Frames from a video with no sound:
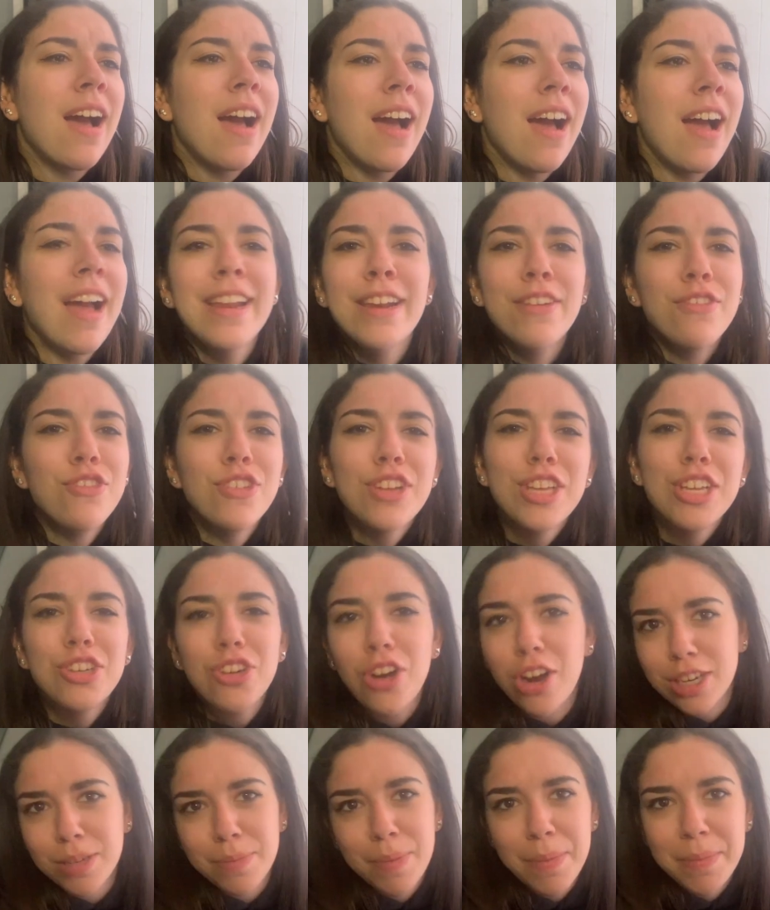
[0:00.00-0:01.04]
never really
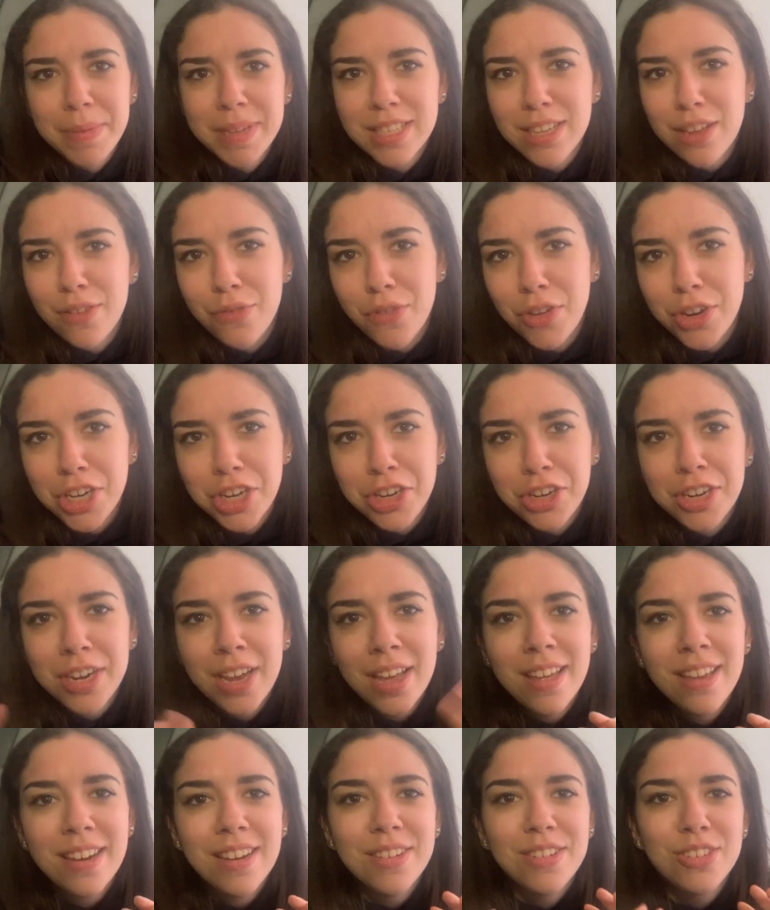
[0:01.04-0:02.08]
talked about myself on here
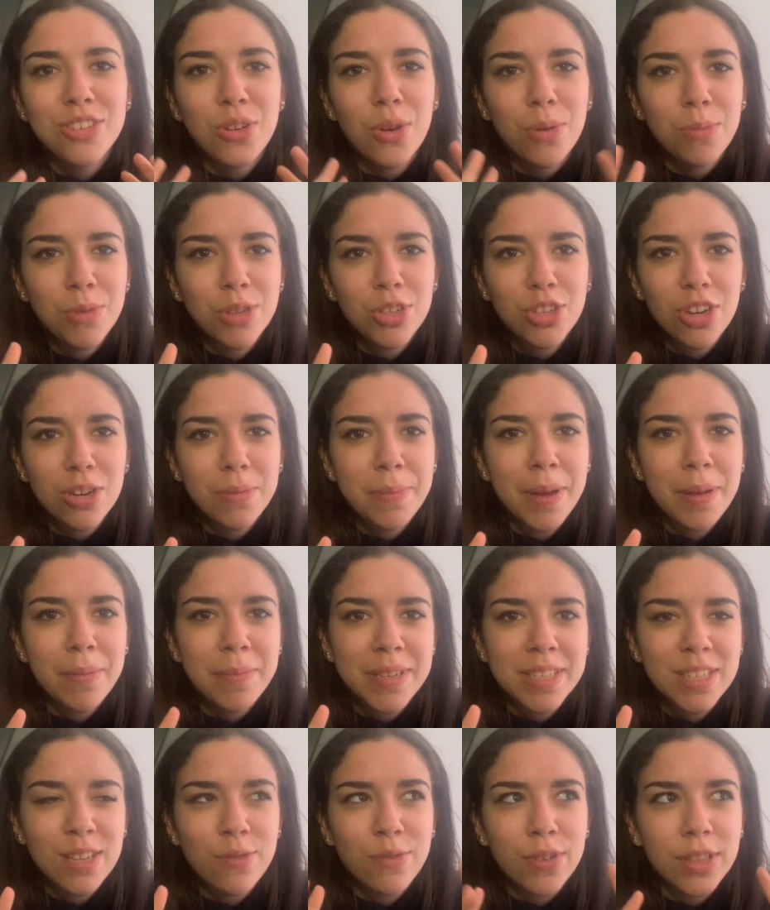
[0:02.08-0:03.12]
yet, so I'm going to talk about
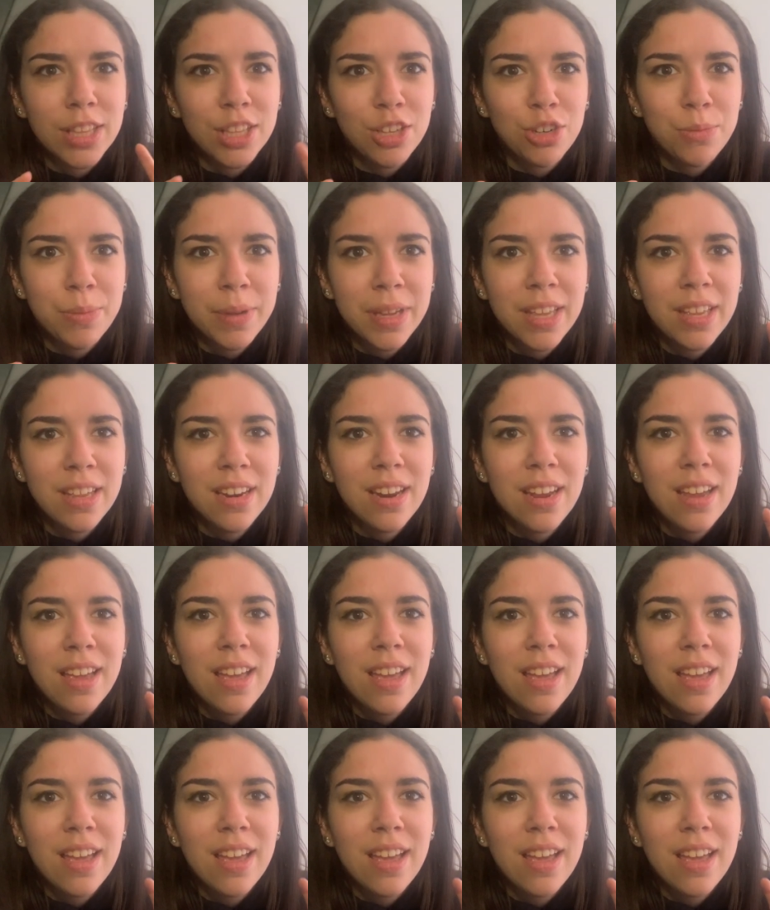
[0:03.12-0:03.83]
myself a little bit.